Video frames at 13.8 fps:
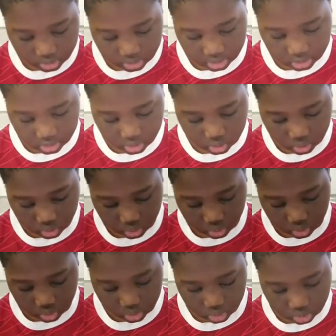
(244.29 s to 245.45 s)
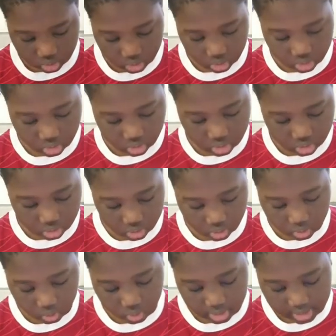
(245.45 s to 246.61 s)
The on
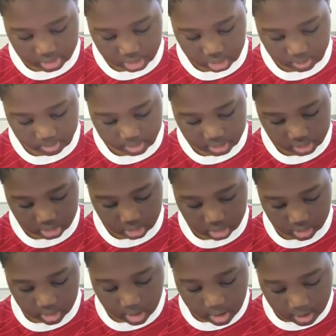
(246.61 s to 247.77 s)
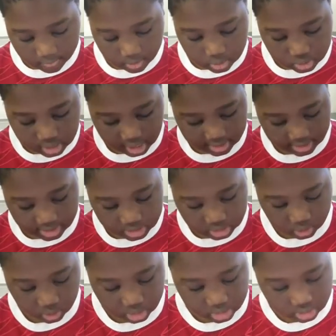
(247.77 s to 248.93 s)
raging blizzard feels like there's a
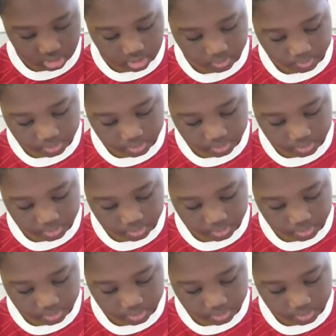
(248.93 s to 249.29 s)
wizard.